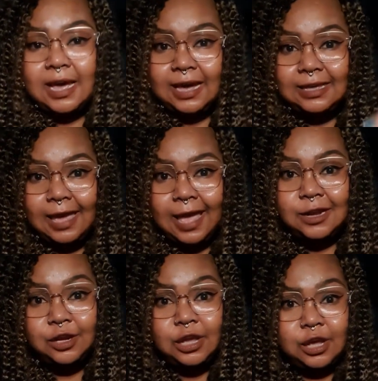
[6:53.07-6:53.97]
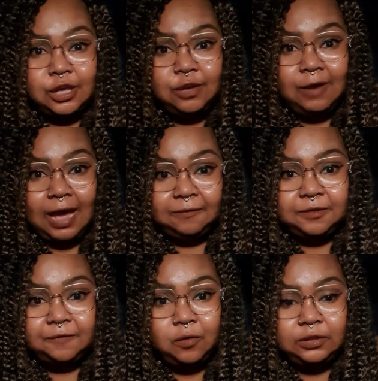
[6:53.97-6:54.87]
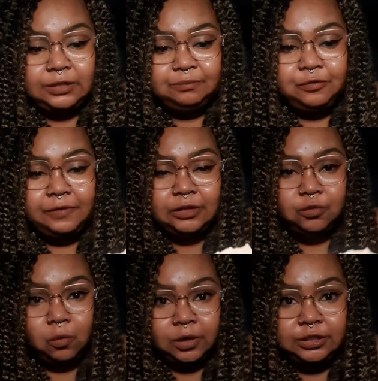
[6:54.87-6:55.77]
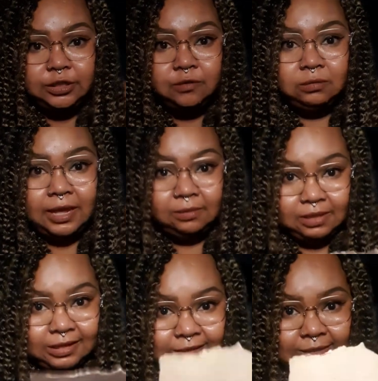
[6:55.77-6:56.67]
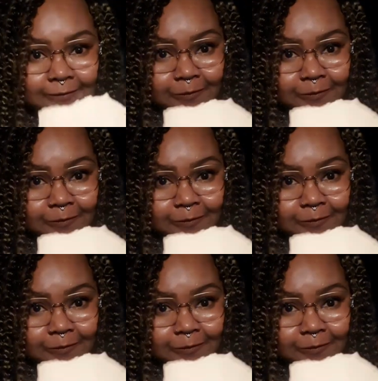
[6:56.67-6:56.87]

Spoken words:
Again, you have to fold it moving towards you like this